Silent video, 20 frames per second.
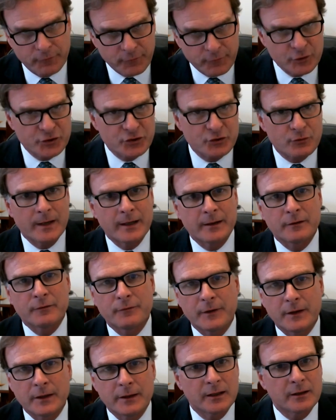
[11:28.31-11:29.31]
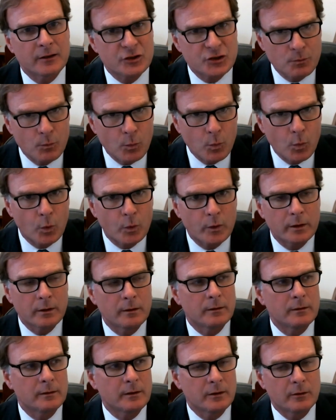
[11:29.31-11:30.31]
first round of funding.
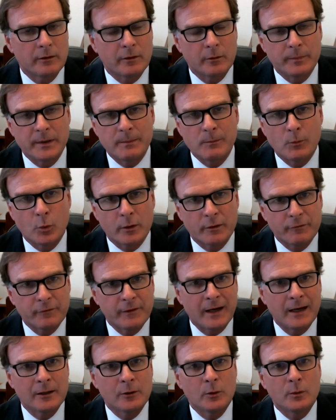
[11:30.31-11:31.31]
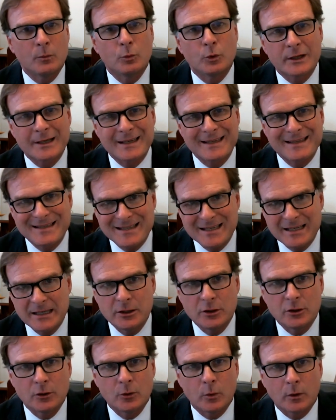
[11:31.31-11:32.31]
There'll be more to follow, and we'll
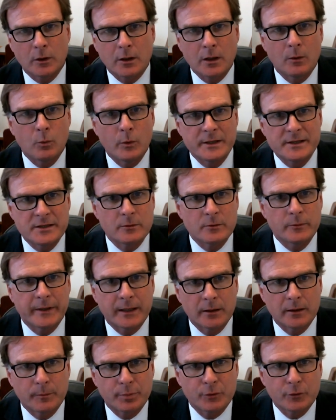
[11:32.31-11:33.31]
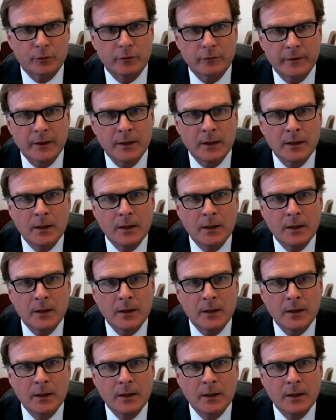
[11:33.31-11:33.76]
continue to work on ways that we can improve